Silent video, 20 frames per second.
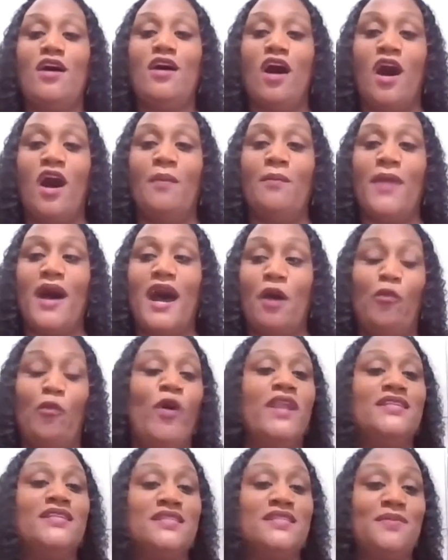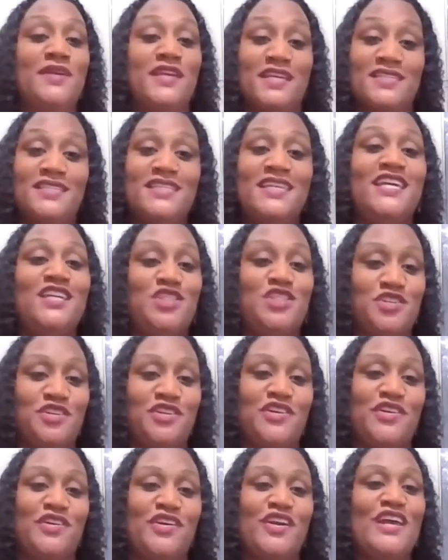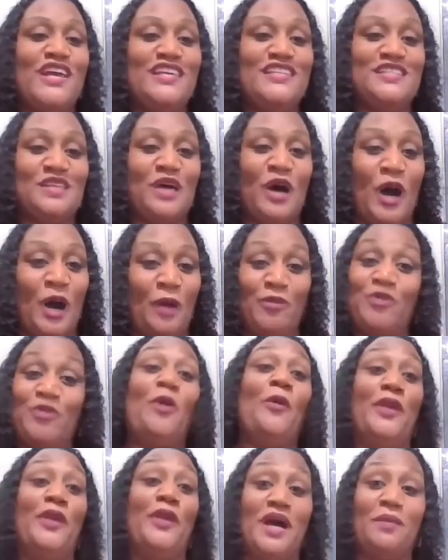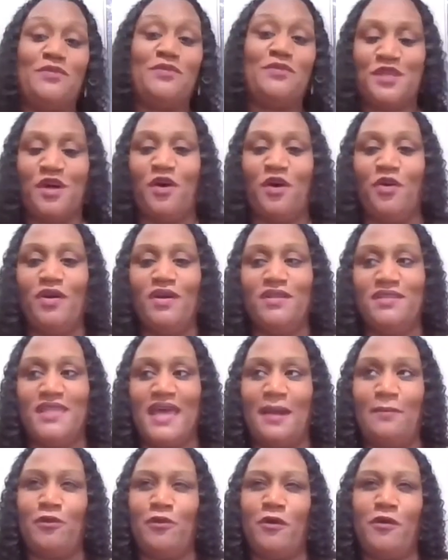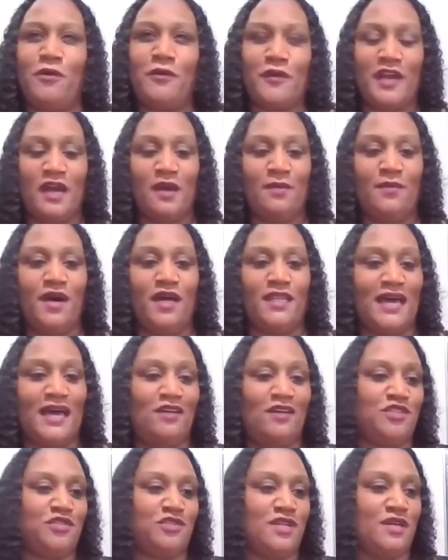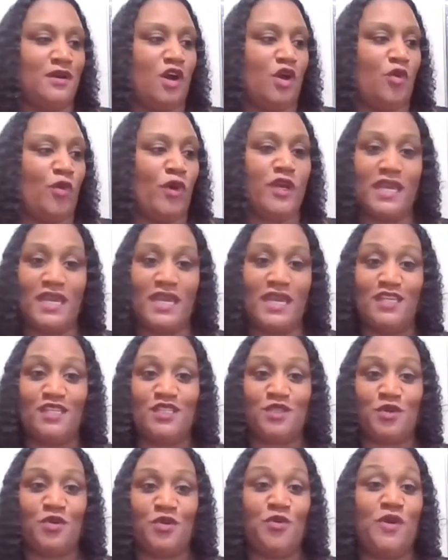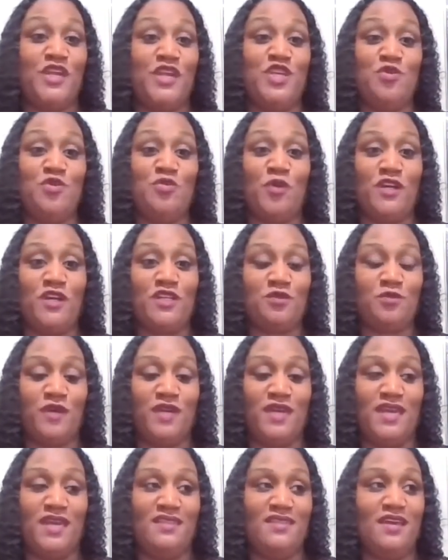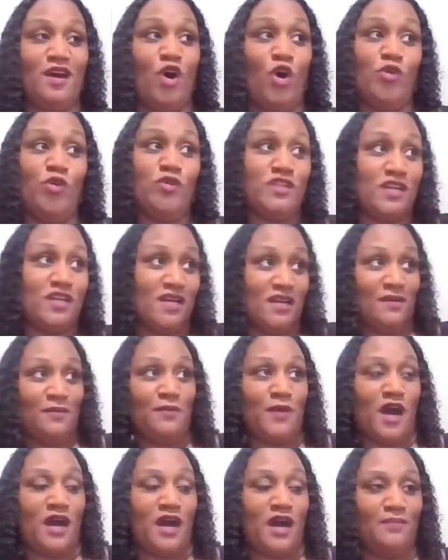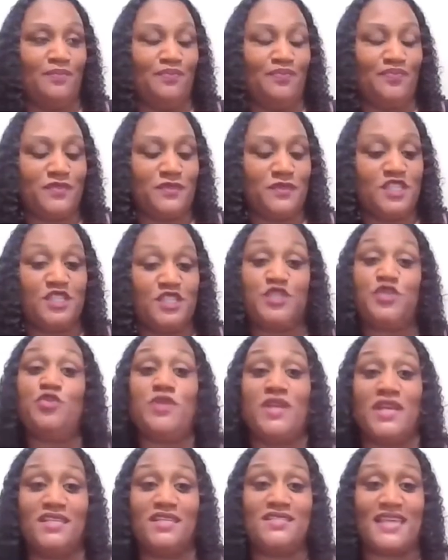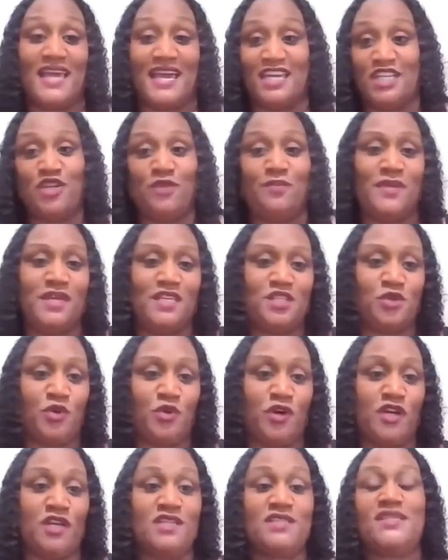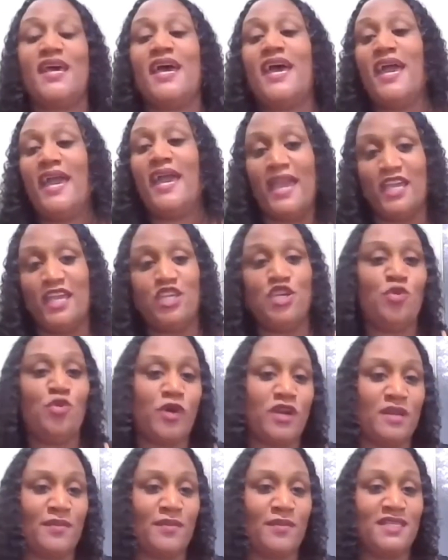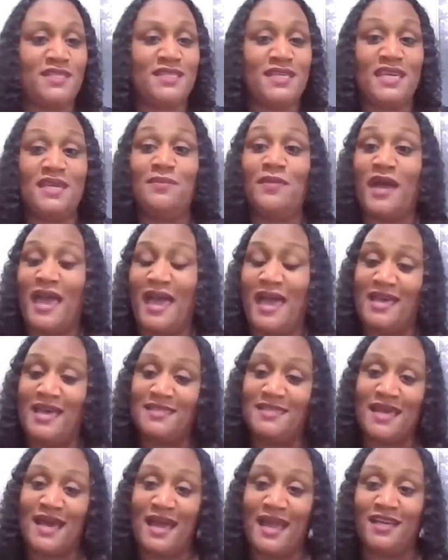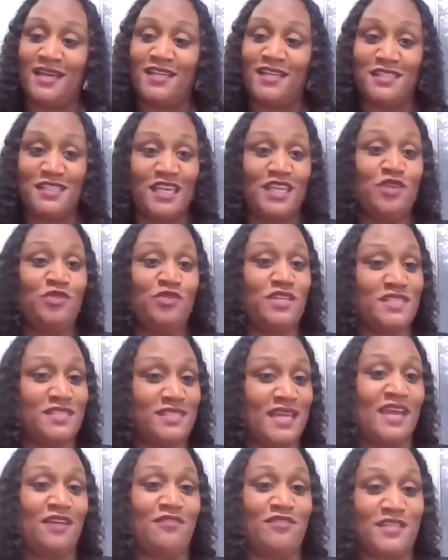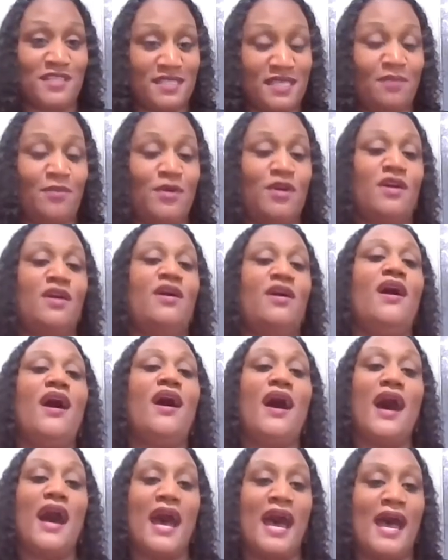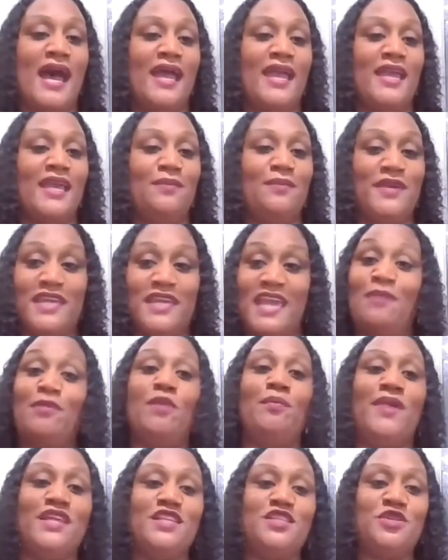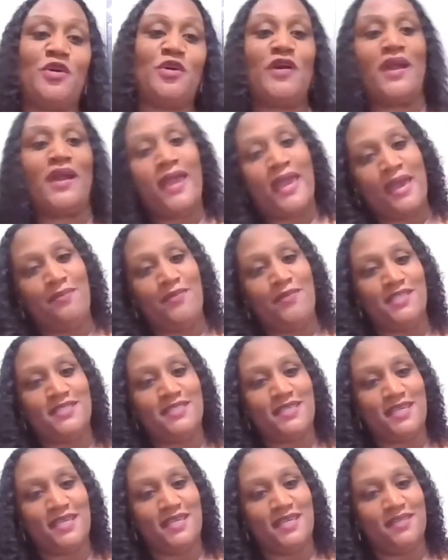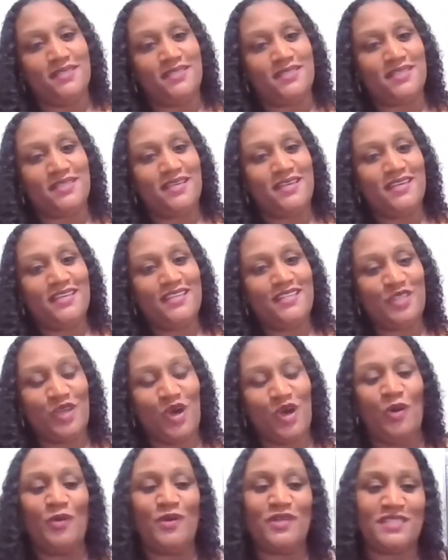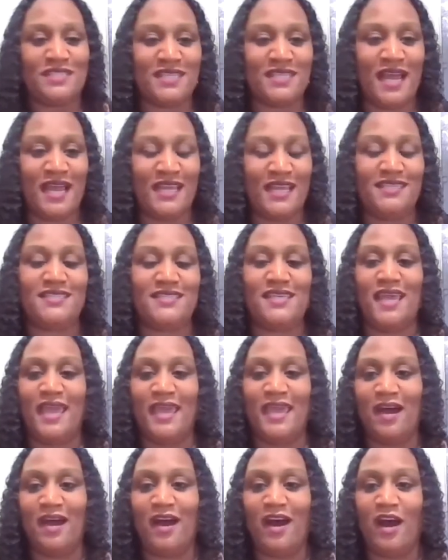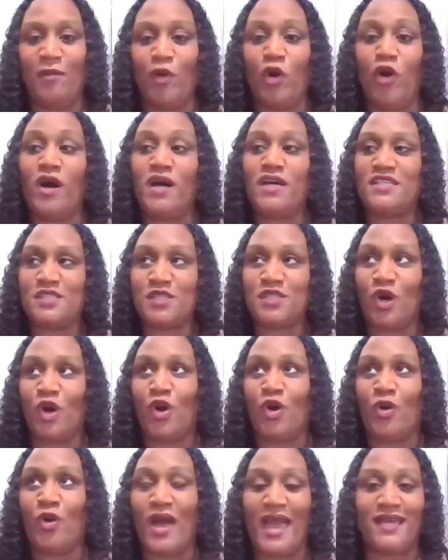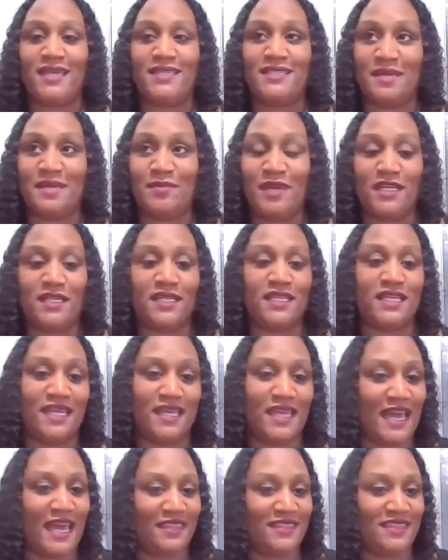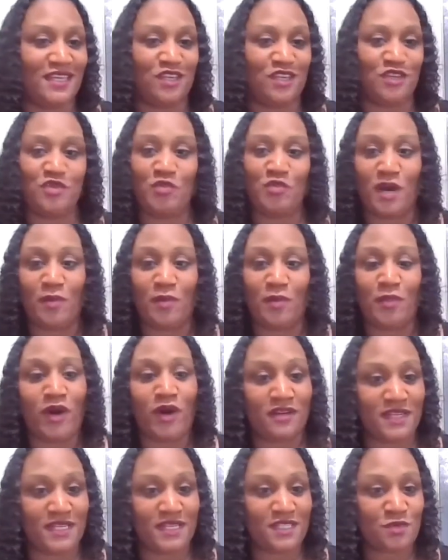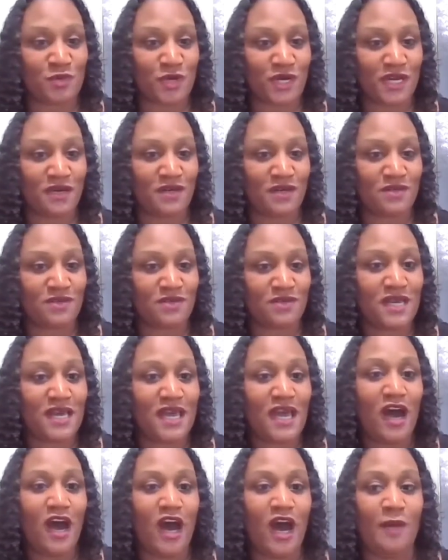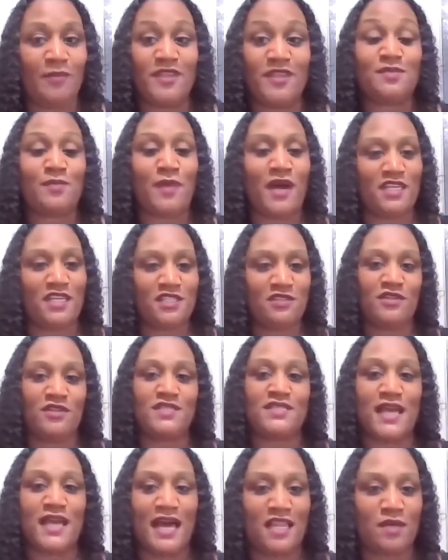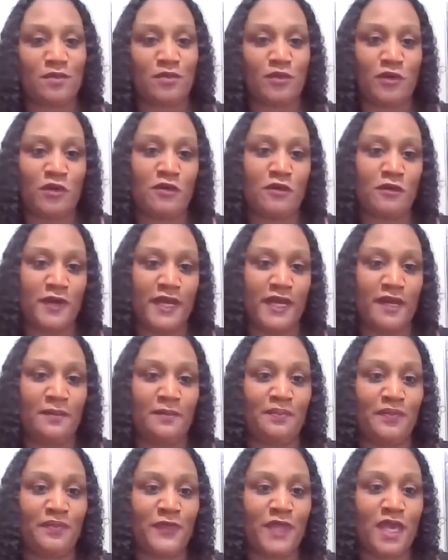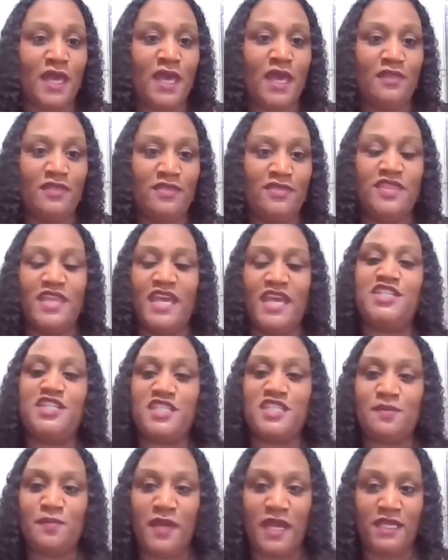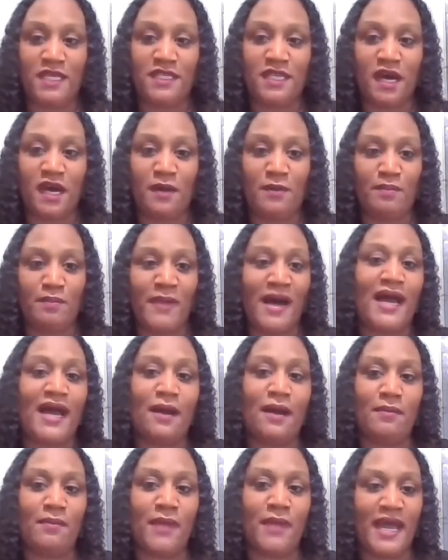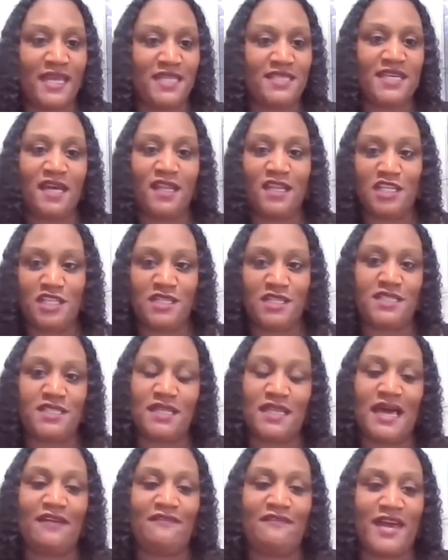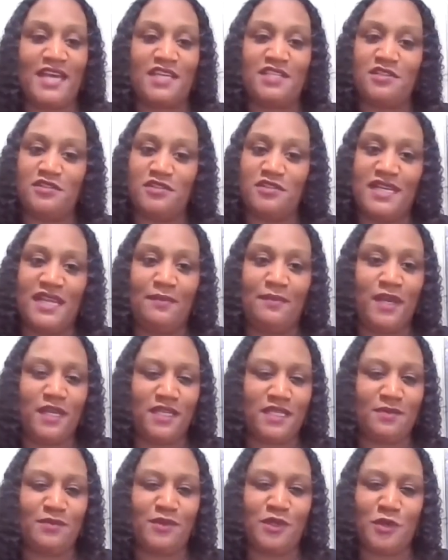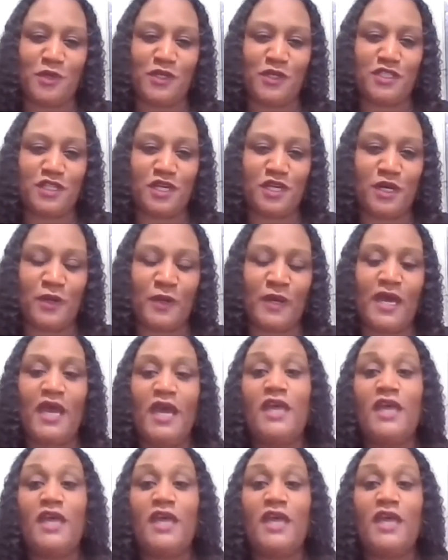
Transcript: I wanted to be a teacher growing up. So that program allowed you to work in a school, and you worked with older students as your mentors, and you were the mentee. But as I continued to stay every summer, I became a mentor and had mentees. So nice. It was nice. And also academically, I think you were a part of it as well. The Sponsor a Scholar program. Yep. They just picked up my intelligence a lot faster than they picked up yours. So